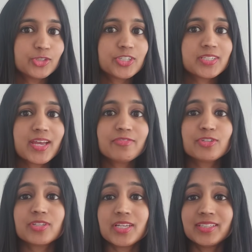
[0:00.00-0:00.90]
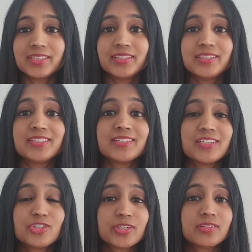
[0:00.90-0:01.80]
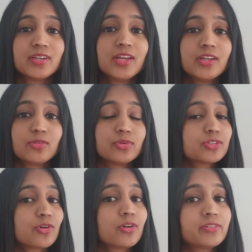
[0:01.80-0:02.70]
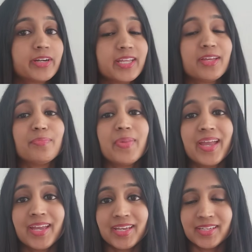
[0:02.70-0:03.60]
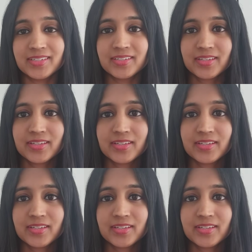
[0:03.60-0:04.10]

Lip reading: You just have to see that the decision was already made